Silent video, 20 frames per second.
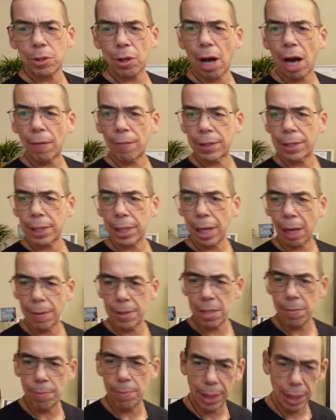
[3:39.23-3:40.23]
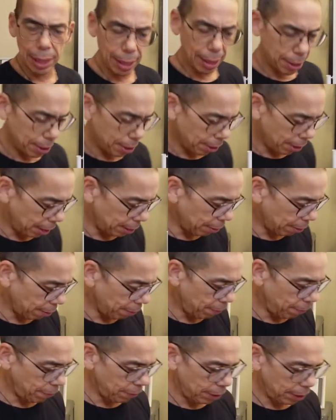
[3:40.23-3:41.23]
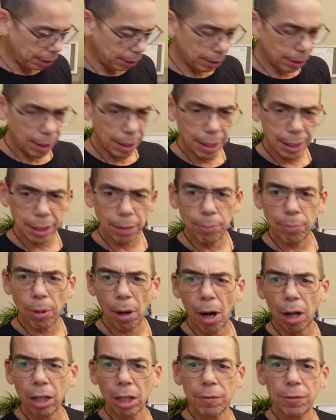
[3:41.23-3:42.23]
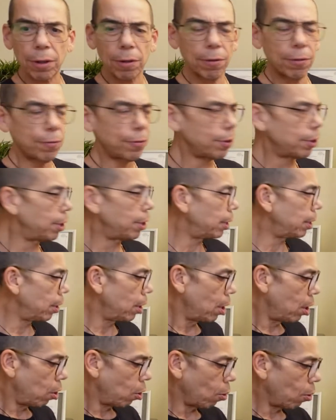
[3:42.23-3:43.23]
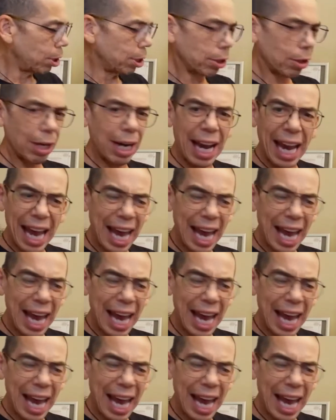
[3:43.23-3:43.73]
oftentimes be in your feet, the ball of your foot, or in your